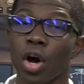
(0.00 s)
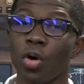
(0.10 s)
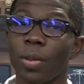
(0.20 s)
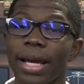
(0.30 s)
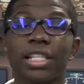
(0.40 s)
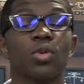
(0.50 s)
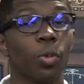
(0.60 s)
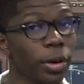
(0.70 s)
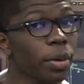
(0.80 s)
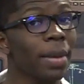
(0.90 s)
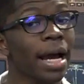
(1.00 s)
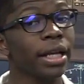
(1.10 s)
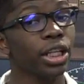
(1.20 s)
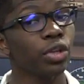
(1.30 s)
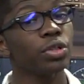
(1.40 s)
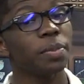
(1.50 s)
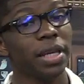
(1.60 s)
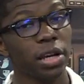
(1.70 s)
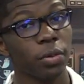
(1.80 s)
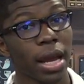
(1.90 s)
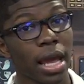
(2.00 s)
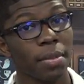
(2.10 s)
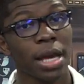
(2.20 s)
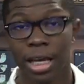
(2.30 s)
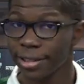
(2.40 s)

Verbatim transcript: always, we're reminding you to be a Ram.